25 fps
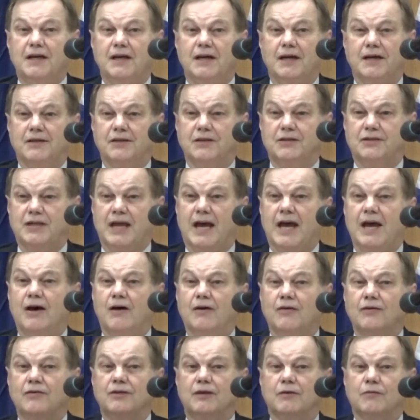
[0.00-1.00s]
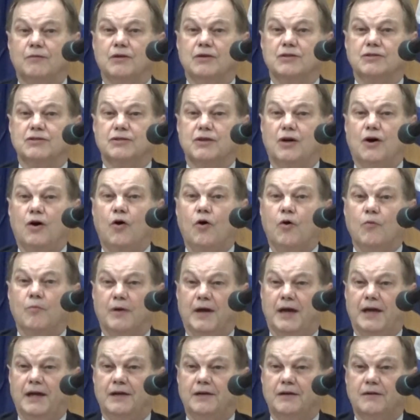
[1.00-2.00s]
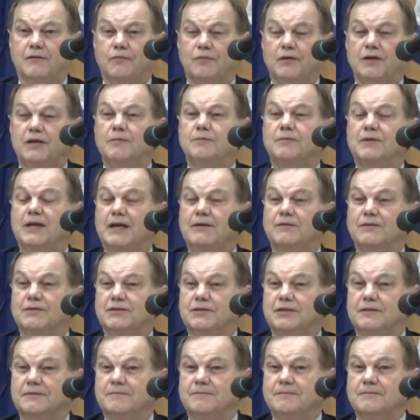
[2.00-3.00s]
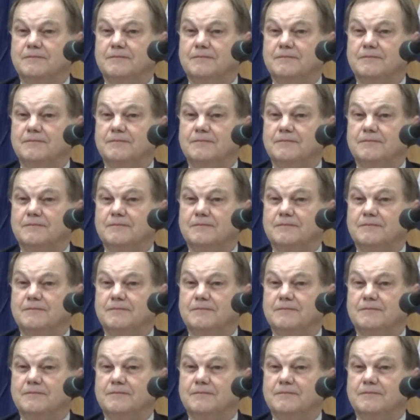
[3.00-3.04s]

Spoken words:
and the town that was the homeland of William Davidson.